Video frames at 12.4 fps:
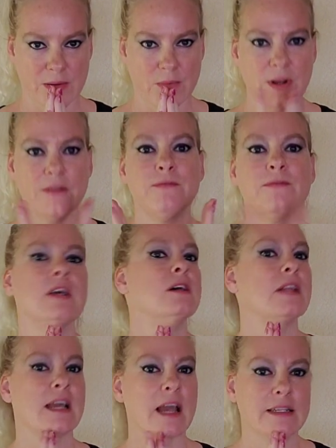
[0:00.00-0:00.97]
I want to feel
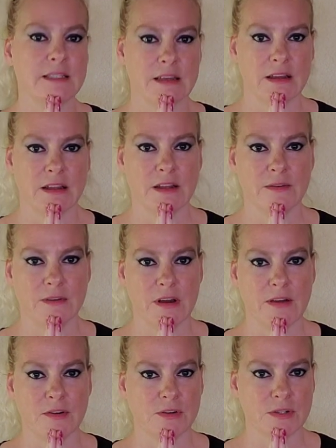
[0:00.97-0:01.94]
like I did
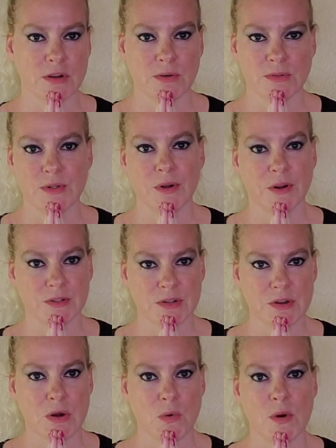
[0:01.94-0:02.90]
five years ago, two years
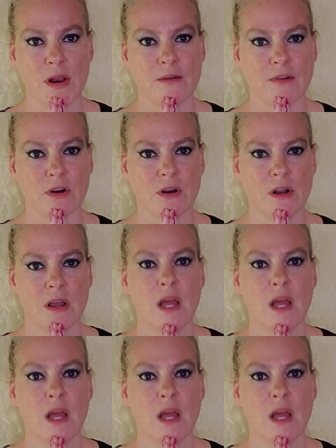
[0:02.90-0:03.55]
ago, whatever.